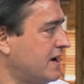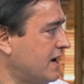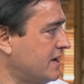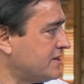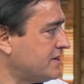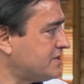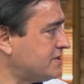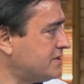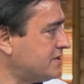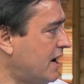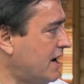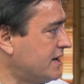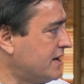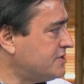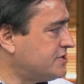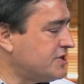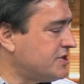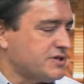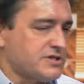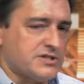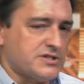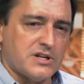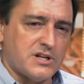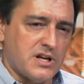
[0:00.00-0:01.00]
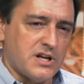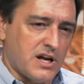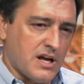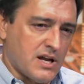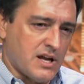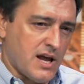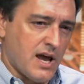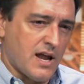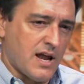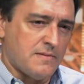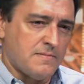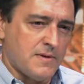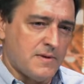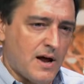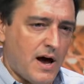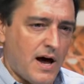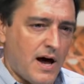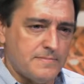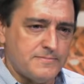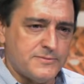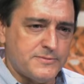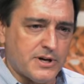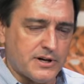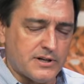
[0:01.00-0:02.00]
It's not just an inanimate
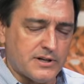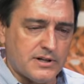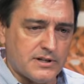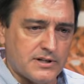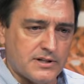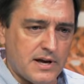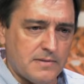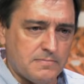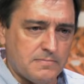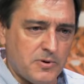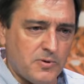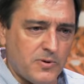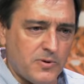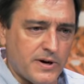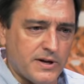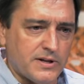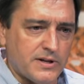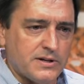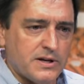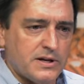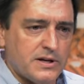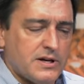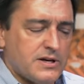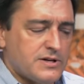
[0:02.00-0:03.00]
object at that point.